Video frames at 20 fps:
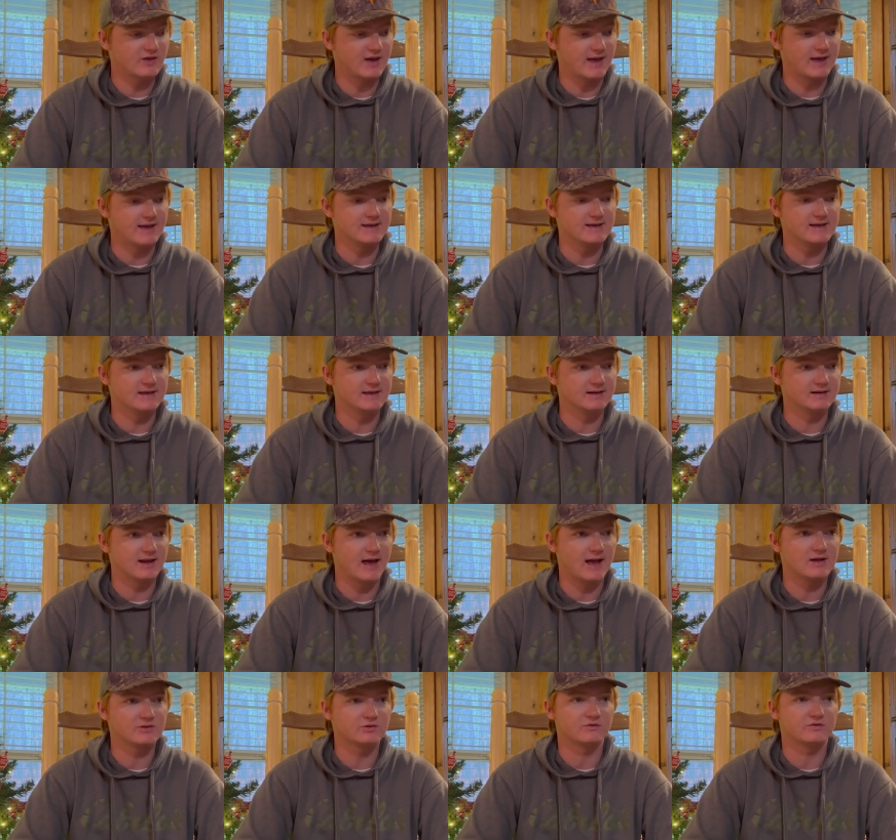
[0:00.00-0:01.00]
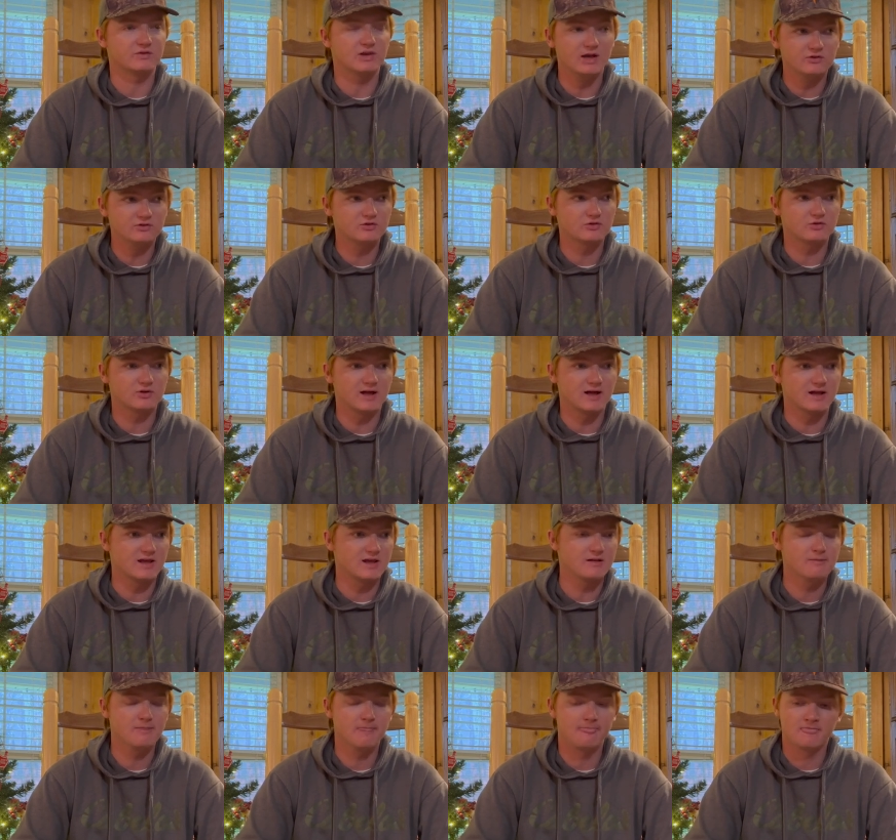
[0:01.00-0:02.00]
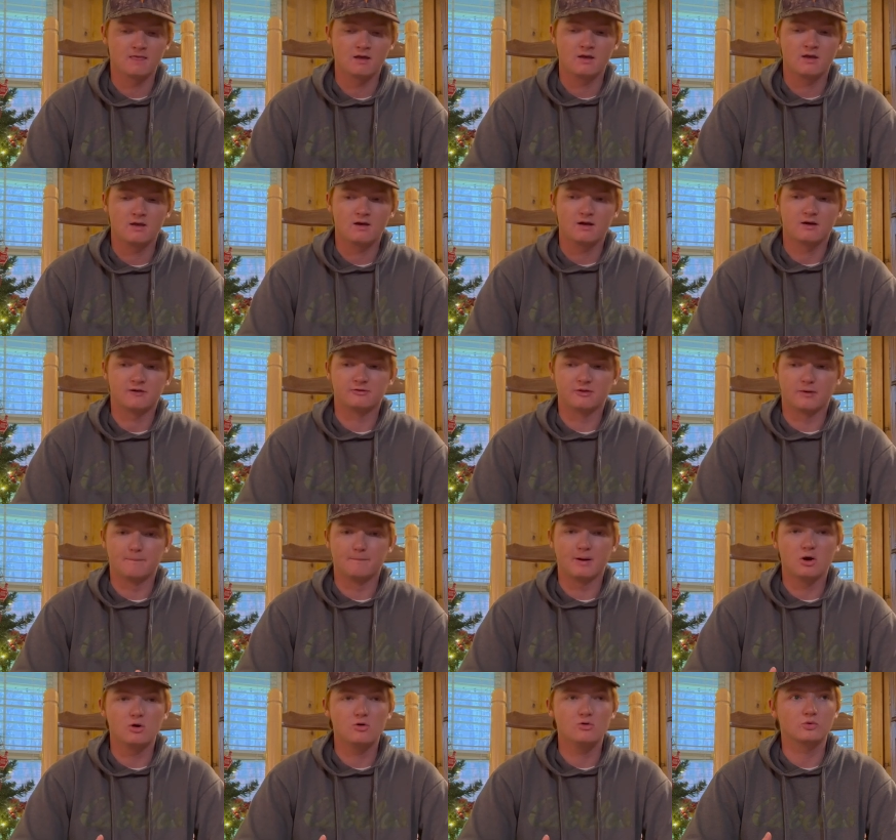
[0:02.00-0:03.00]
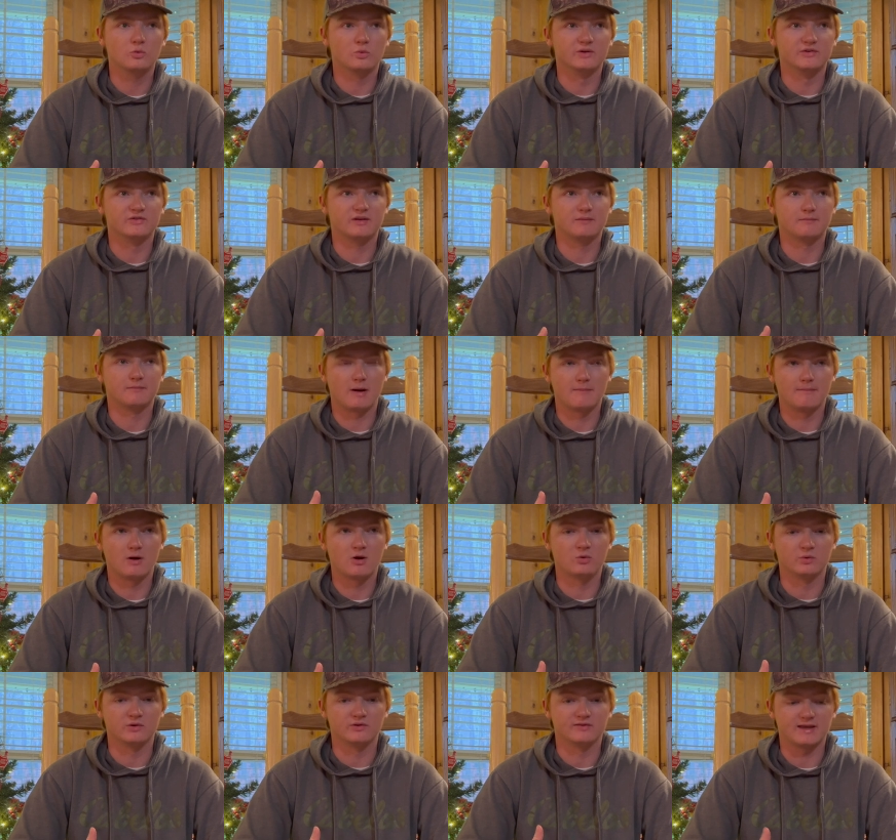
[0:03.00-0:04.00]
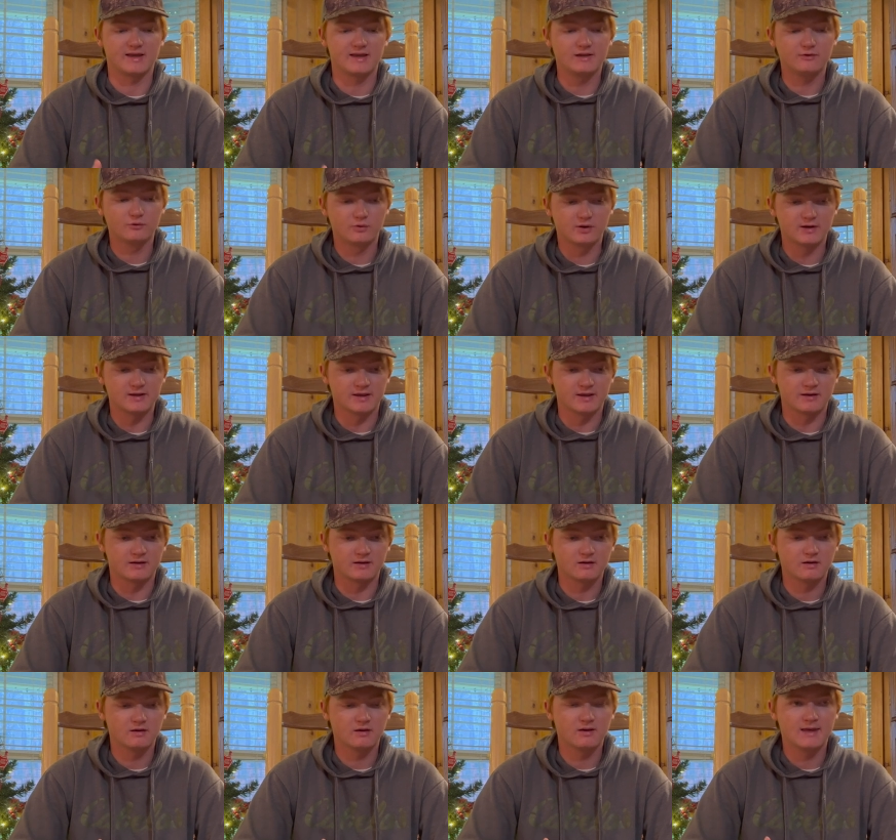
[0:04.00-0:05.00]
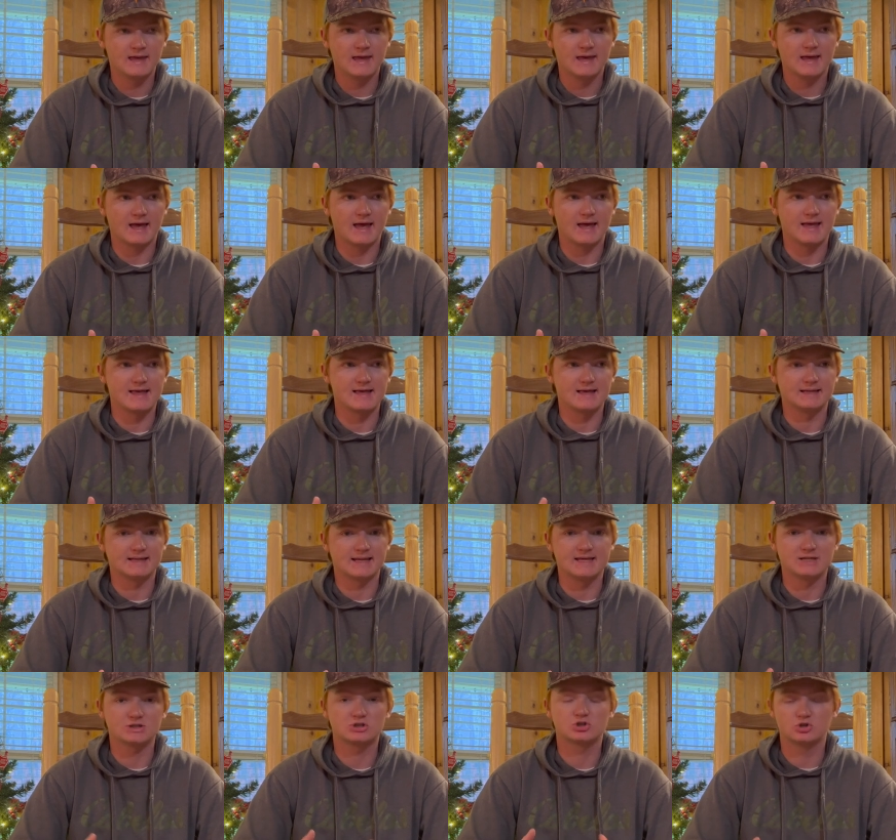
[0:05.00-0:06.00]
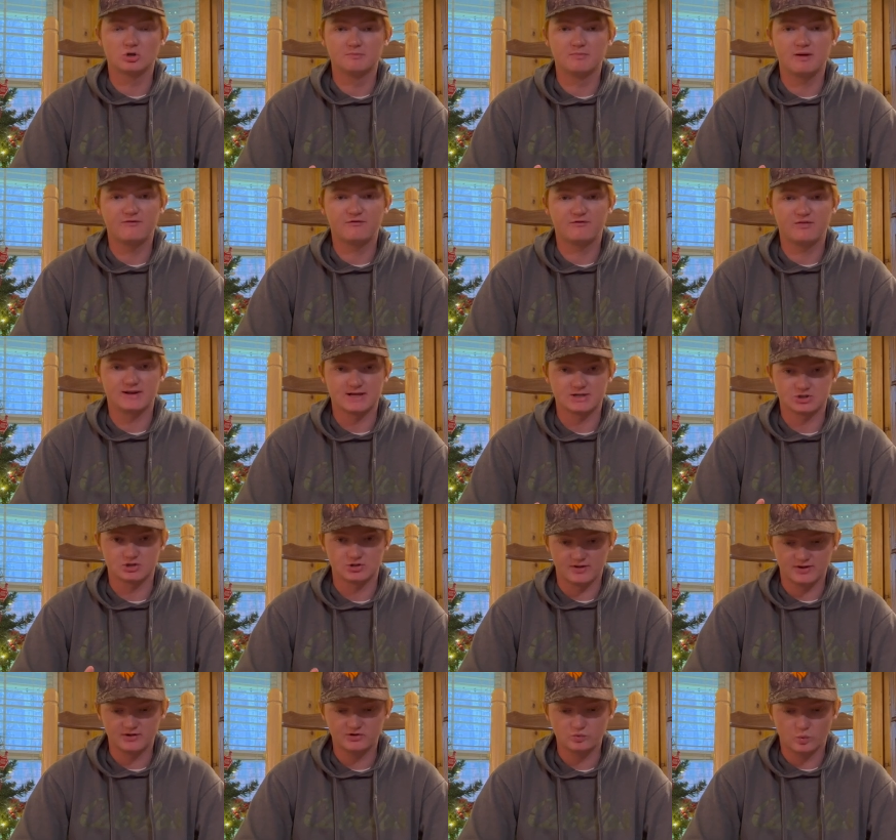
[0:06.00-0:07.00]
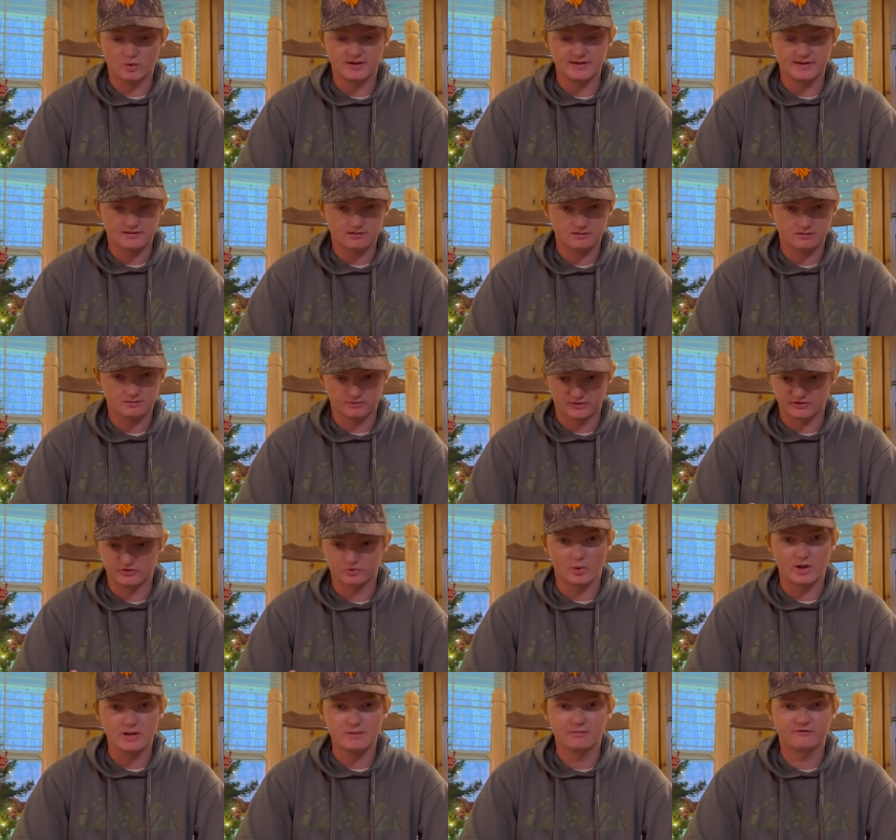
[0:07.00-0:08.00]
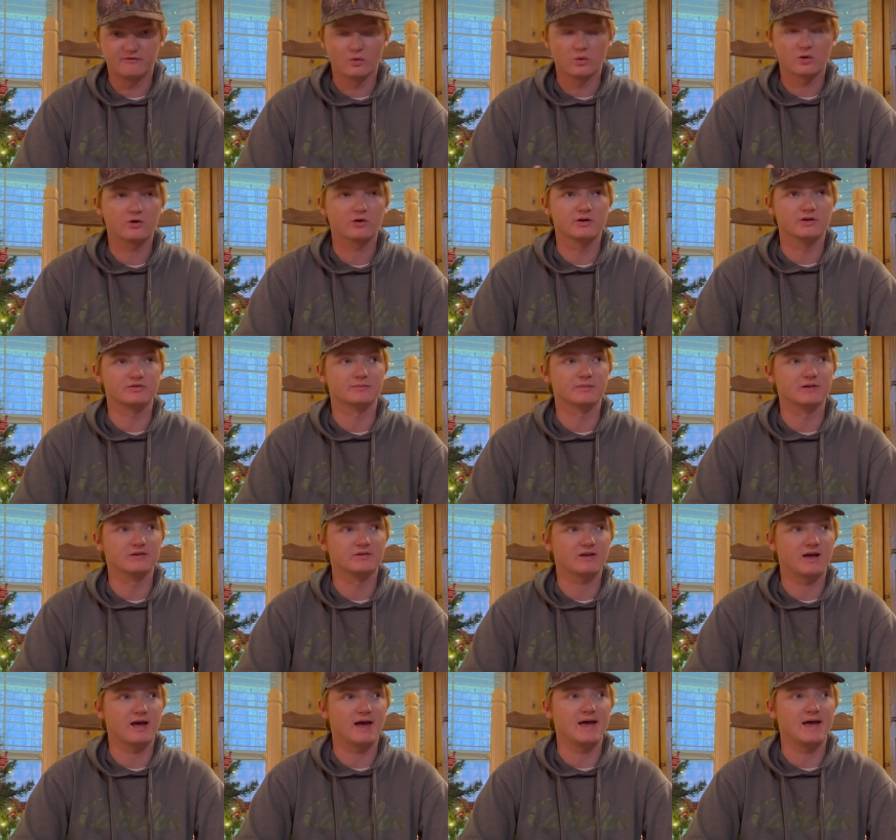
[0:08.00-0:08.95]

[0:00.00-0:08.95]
And as of yesterday, my boat was in rigging and it should be finished this week before Christmas.